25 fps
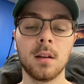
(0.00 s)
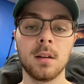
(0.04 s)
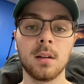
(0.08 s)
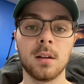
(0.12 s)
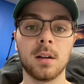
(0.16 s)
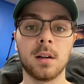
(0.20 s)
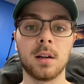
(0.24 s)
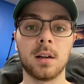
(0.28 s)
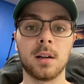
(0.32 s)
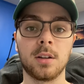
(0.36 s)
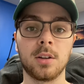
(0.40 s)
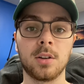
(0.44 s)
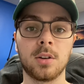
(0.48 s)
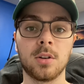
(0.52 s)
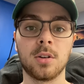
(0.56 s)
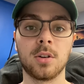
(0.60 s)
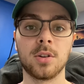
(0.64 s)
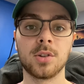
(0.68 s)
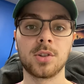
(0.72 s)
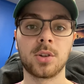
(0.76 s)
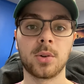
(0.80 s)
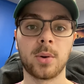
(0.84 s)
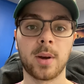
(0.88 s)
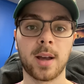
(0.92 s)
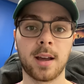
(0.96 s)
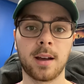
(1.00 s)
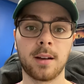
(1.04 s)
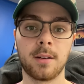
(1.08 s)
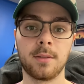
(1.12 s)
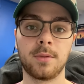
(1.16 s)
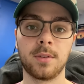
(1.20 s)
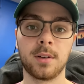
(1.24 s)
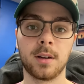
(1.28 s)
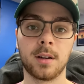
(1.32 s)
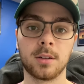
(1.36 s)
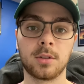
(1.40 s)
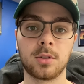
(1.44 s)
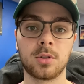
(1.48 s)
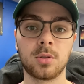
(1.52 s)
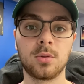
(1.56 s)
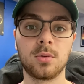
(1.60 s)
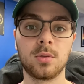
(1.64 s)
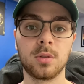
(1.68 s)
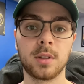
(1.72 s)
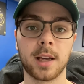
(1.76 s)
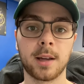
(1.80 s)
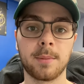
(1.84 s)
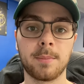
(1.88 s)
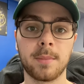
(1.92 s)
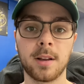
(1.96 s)
You can also have a
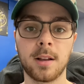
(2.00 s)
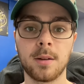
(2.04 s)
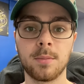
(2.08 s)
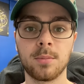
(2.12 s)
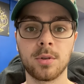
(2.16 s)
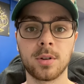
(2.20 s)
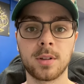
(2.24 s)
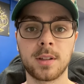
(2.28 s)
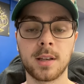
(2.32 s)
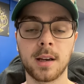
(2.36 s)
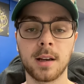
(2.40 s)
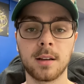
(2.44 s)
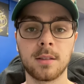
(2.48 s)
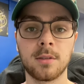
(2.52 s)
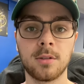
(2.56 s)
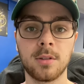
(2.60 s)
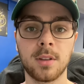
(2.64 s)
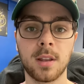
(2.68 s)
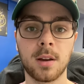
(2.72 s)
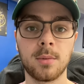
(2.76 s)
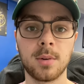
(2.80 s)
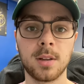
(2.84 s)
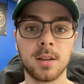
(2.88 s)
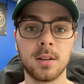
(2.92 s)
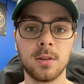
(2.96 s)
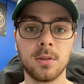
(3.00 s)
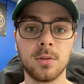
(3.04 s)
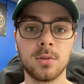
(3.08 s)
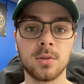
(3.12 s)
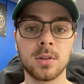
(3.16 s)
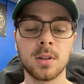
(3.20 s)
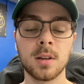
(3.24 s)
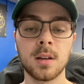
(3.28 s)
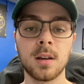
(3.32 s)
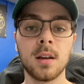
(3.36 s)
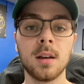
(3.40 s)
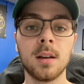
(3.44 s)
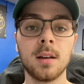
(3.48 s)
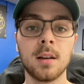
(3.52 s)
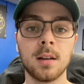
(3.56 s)
tool like Mail Protector that we use.